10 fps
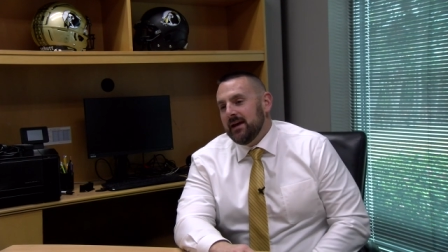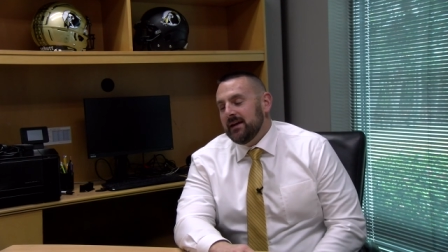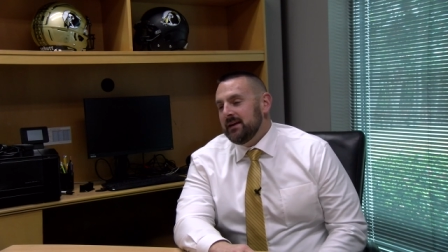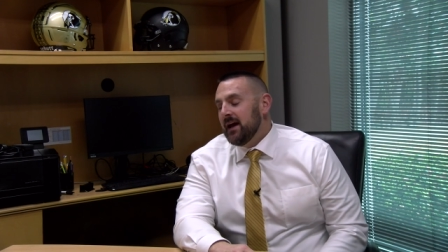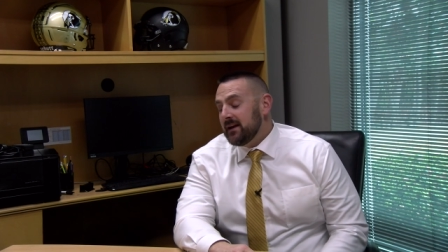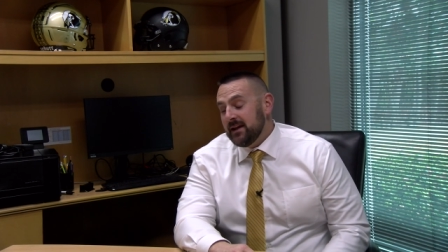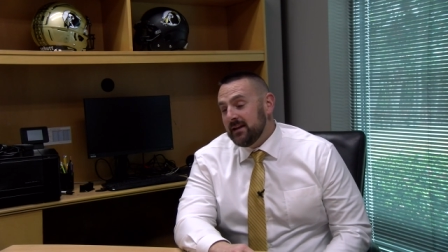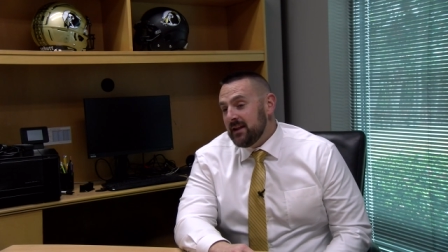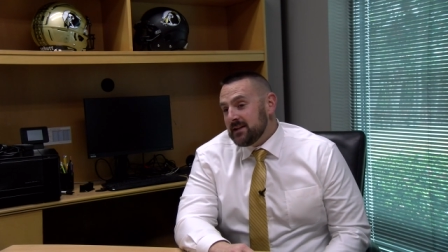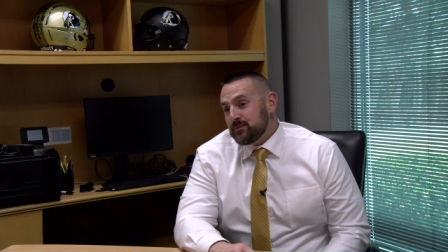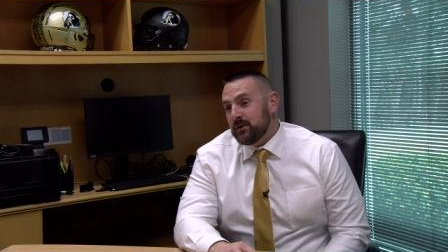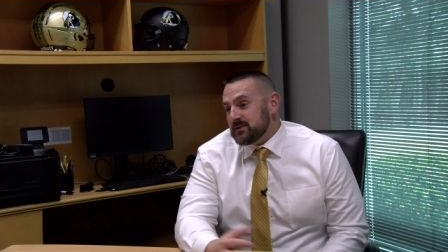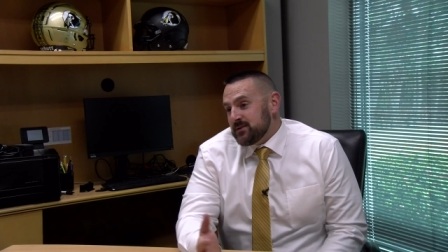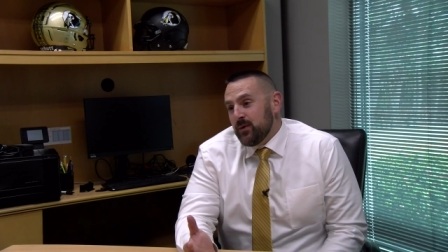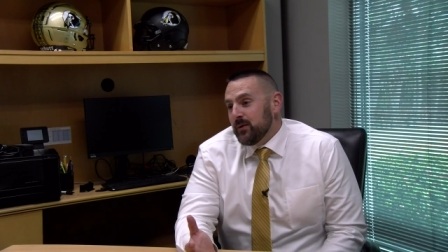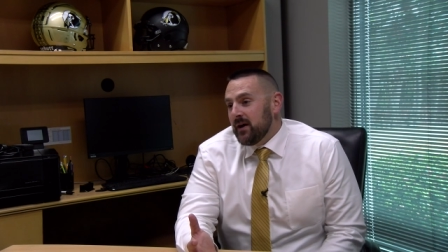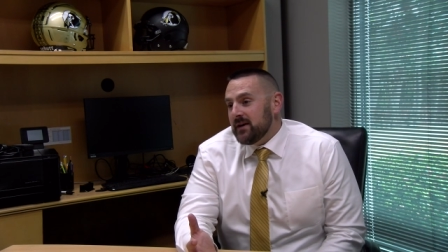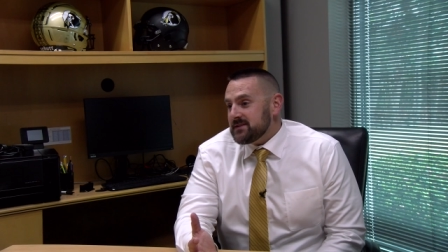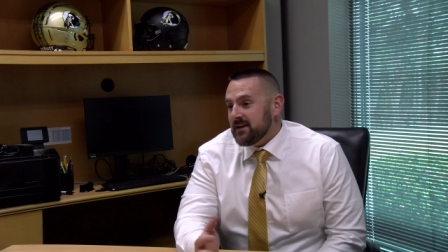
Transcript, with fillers: yeah, again, that's what sold us.